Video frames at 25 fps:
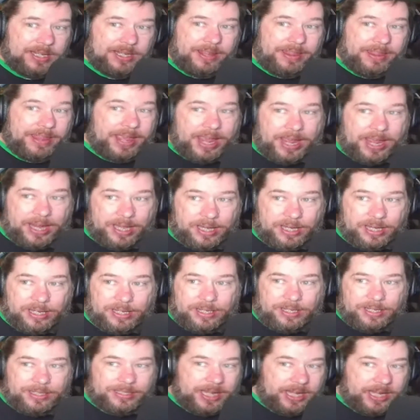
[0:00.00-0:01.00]
Then
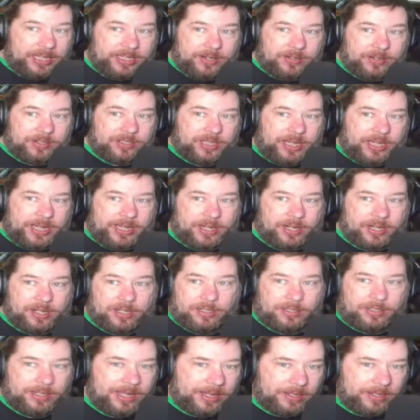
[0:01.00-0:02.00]
ten years
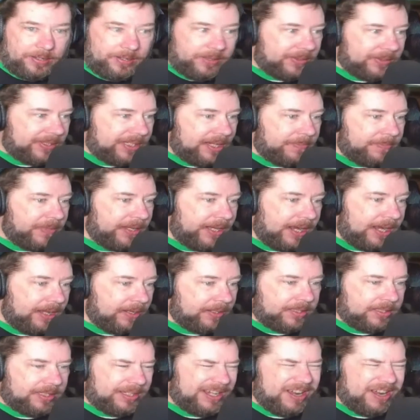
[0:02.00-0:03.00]
later, I don't know something
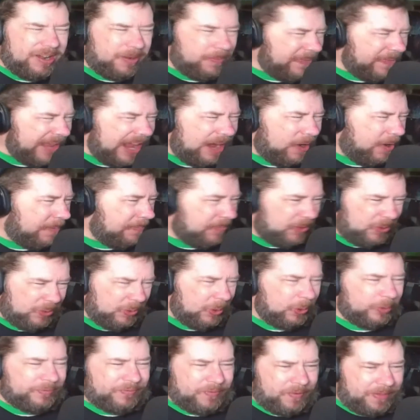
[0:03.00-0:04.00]
else. Oh, now I'm too
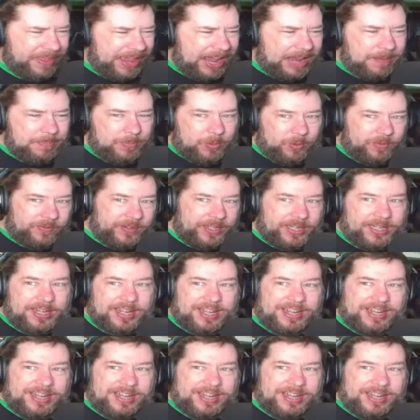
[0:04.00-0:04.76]
old for that movie.